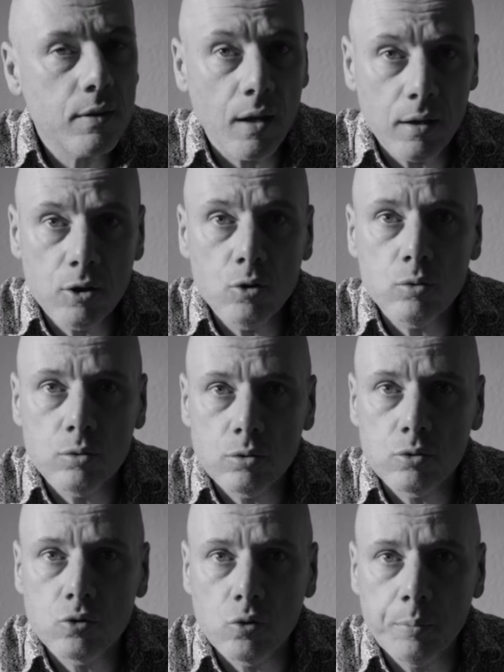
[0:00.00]
thank you
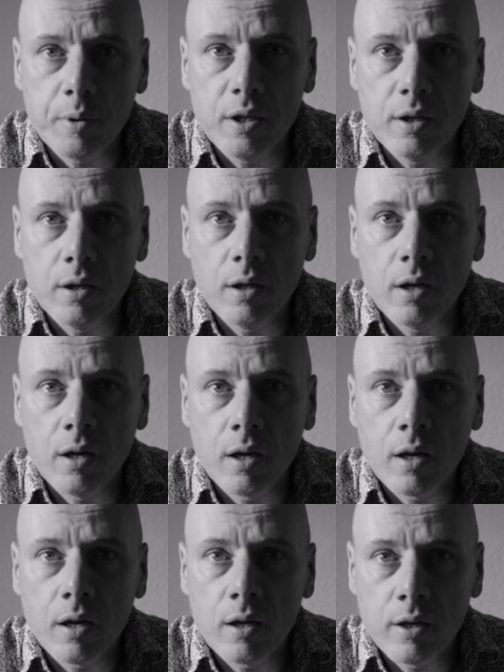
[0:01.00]
to be
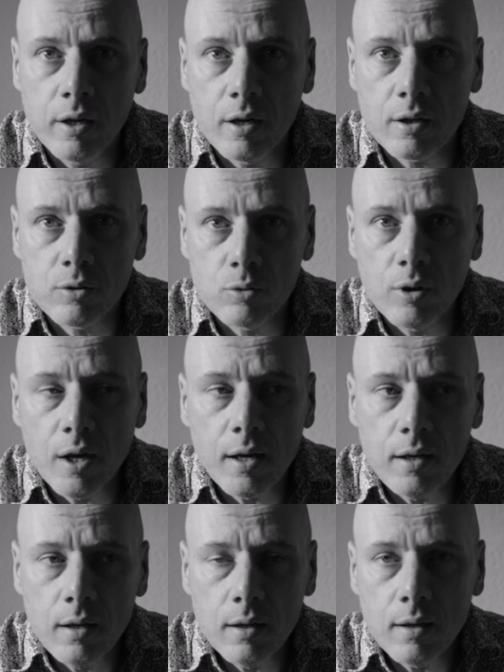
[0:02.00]
here
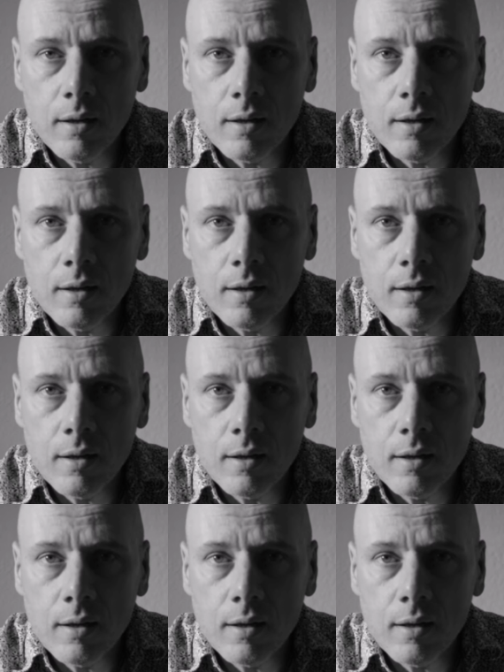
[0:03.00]
today.